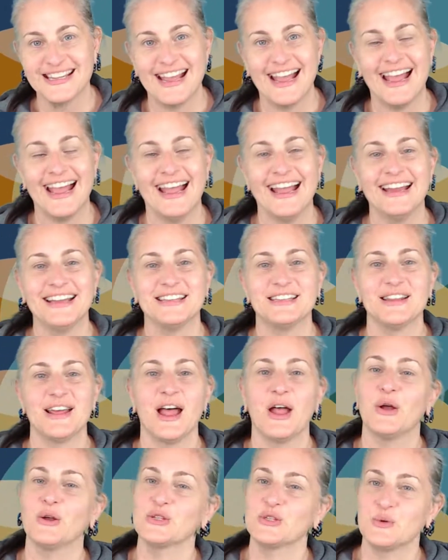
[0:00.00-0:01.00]
and
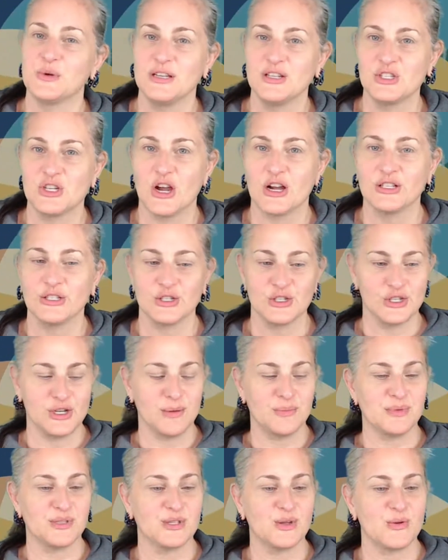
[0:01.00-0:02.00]
I also eat chocolate
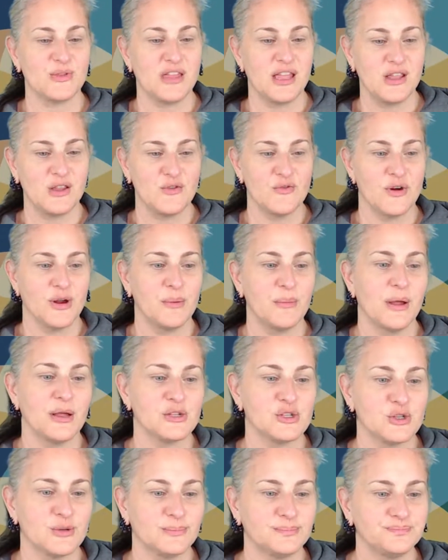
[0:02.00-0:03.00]
chips. So thank you very
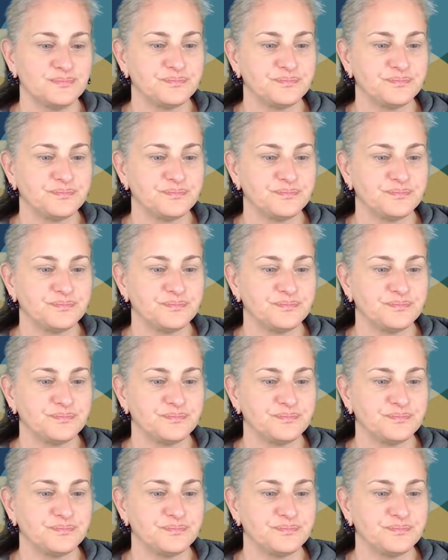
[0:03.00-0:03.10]
much.